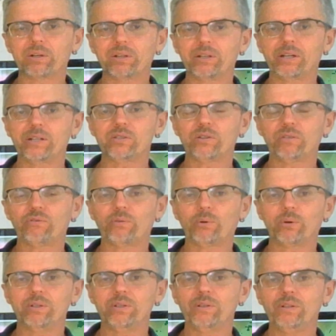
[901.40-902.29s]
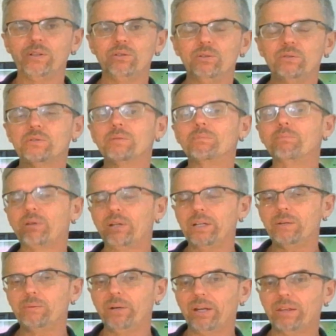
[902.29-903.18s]
graphic organizer for you to
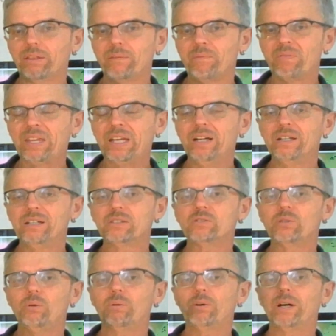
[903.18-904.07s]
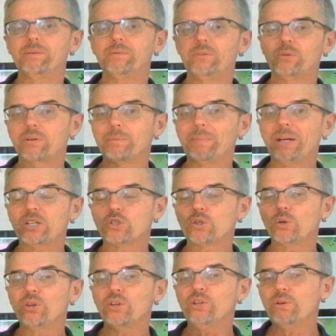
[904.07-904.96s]
use and play with. So
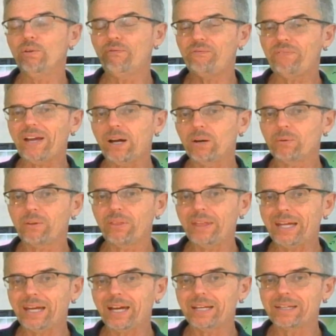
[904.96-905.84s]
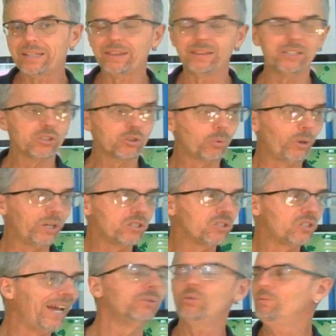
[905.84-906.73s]
in order to make sure that you found
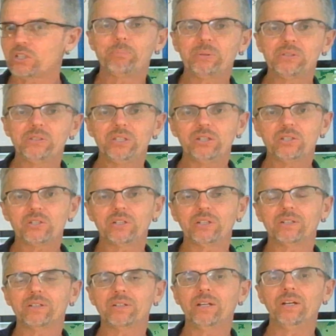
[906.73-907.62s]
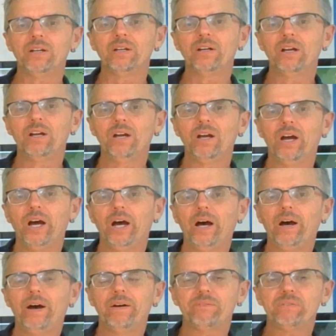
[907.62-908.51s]
that, this question asks you
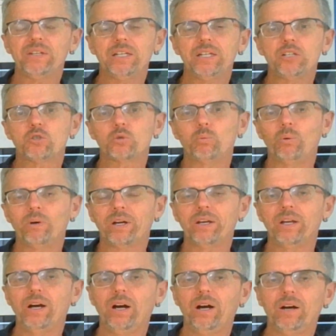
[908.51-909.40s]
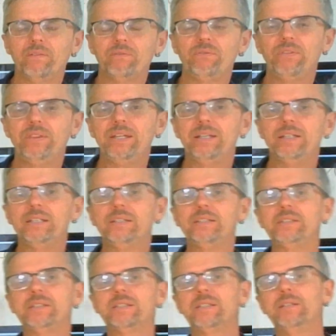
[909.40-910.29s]
the position of
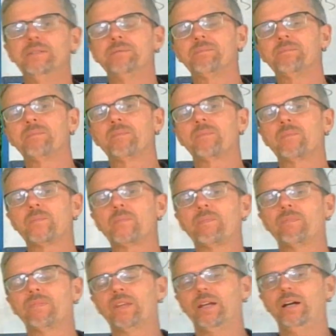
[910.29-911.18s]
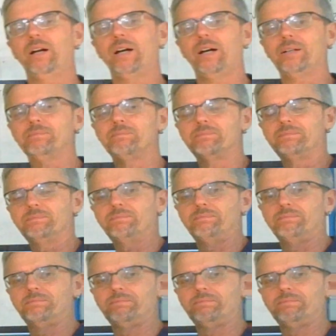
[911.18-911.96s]
each one of these